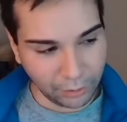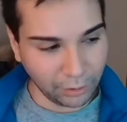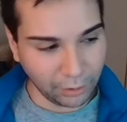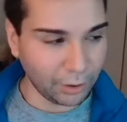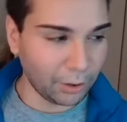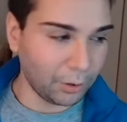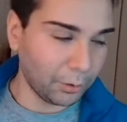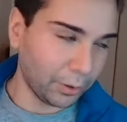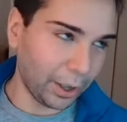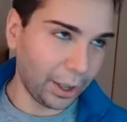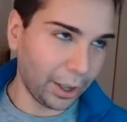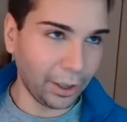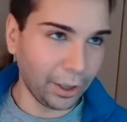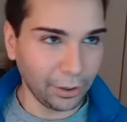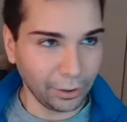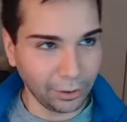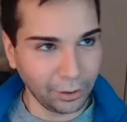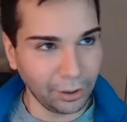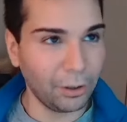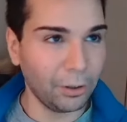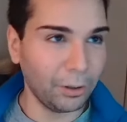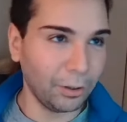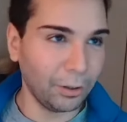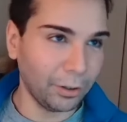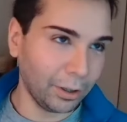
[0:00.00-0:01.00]
Okay,
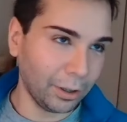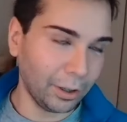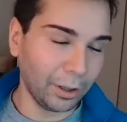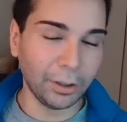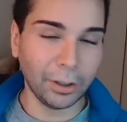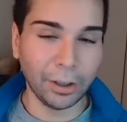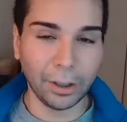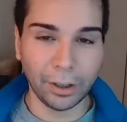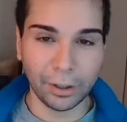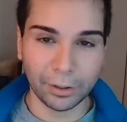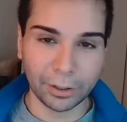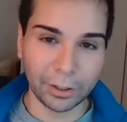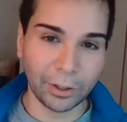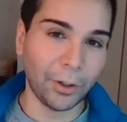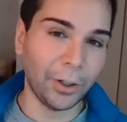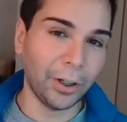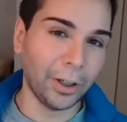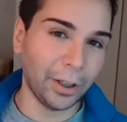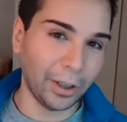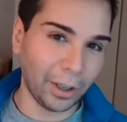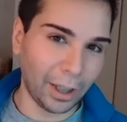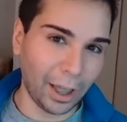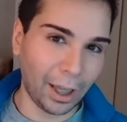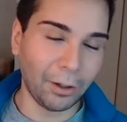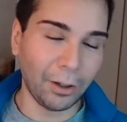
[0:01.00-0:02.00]

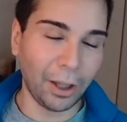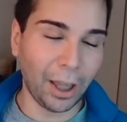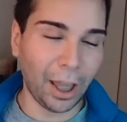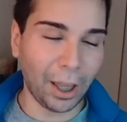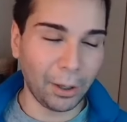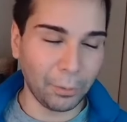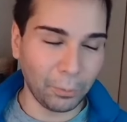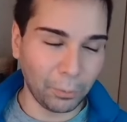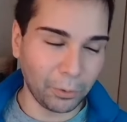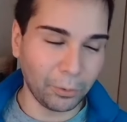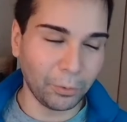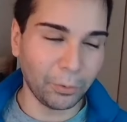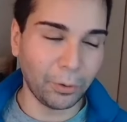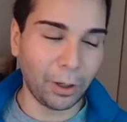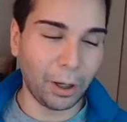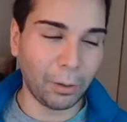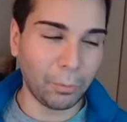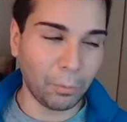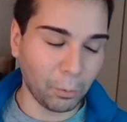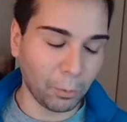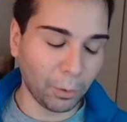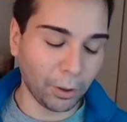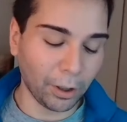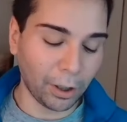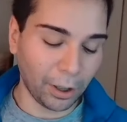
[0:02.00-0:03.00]
I will
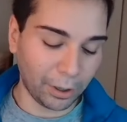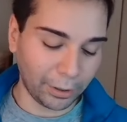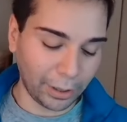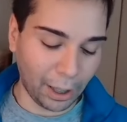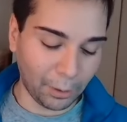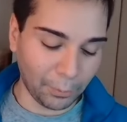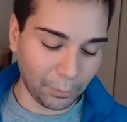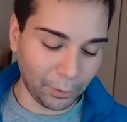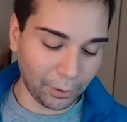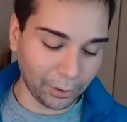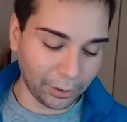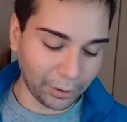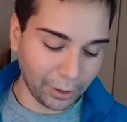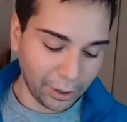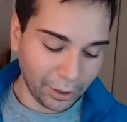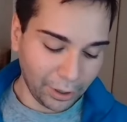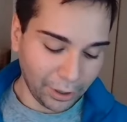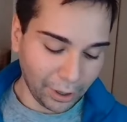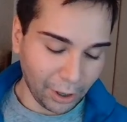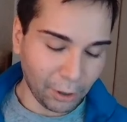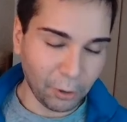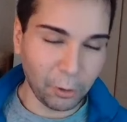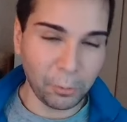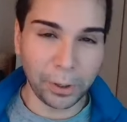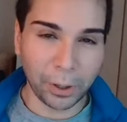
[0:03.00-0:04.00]
work on that one.
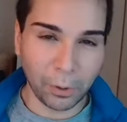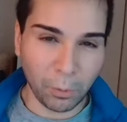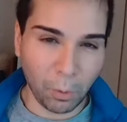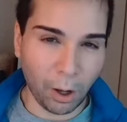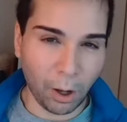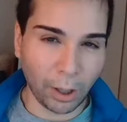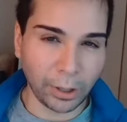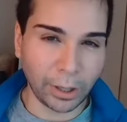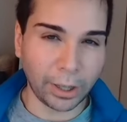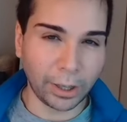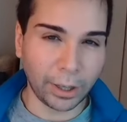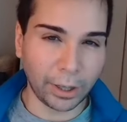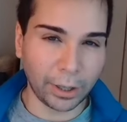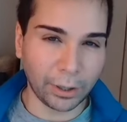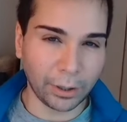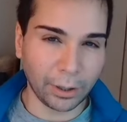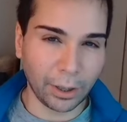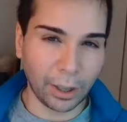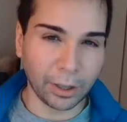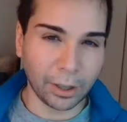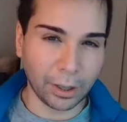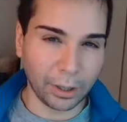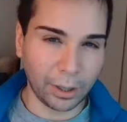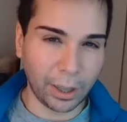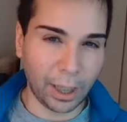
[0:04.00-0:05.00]
It will be Kuan Yin
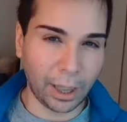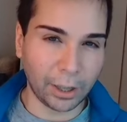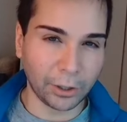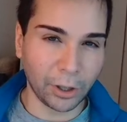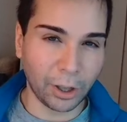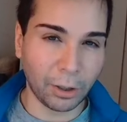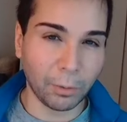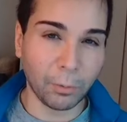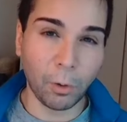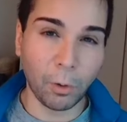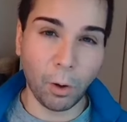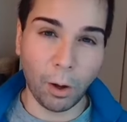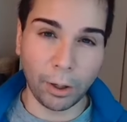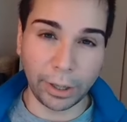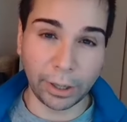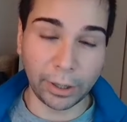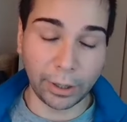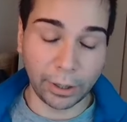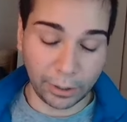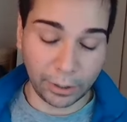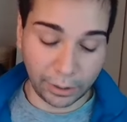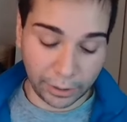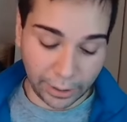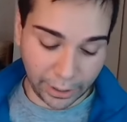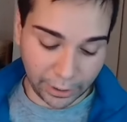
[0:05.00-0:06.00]
and Ganesha. Kuan Yin
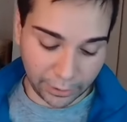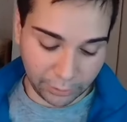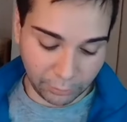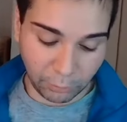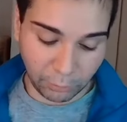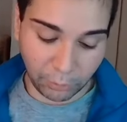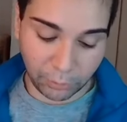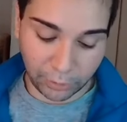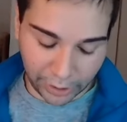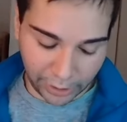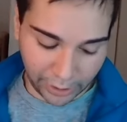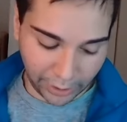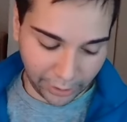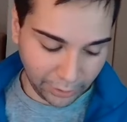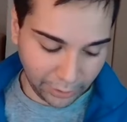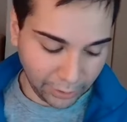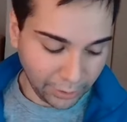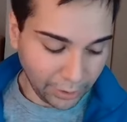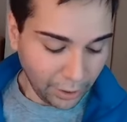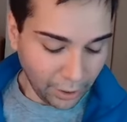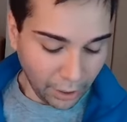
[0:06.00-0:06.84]
will lead it.